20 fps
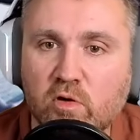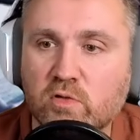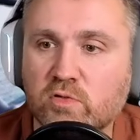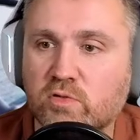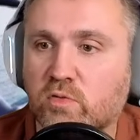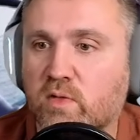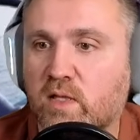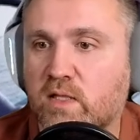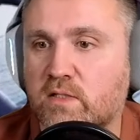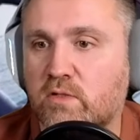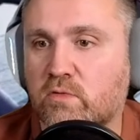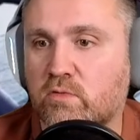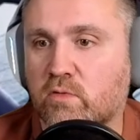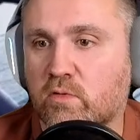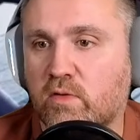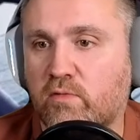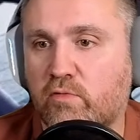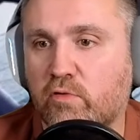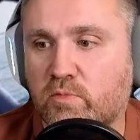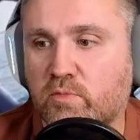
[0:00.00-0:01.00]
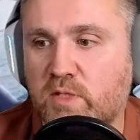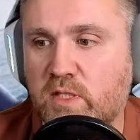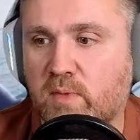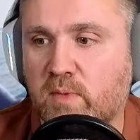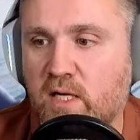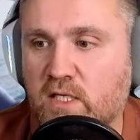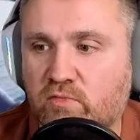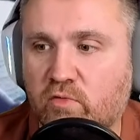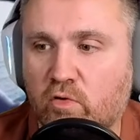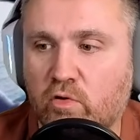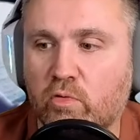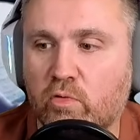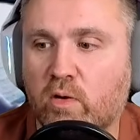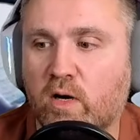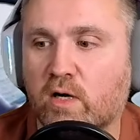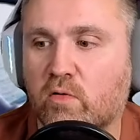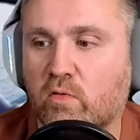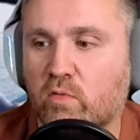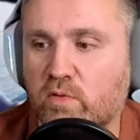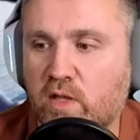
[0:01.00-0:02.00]
So that's, if you optimize for your
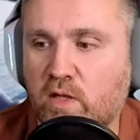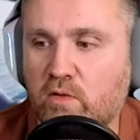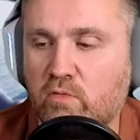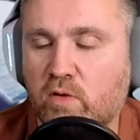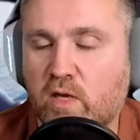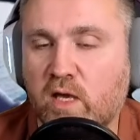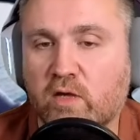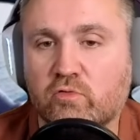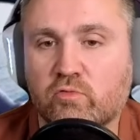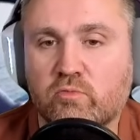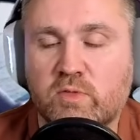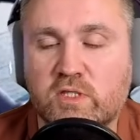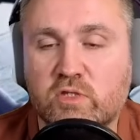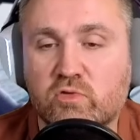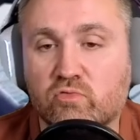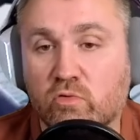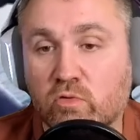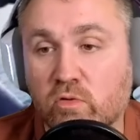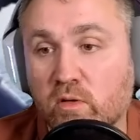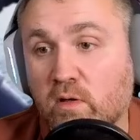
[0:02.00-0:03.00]
account and you care to be strong,